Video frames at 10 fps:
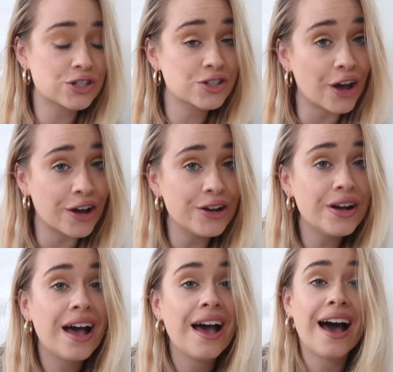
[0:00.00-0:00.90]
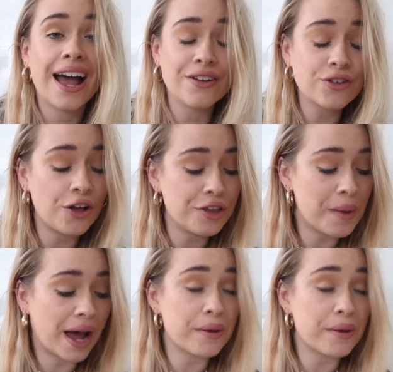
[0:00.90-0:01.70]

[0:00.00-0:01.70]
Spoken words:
So I have got them.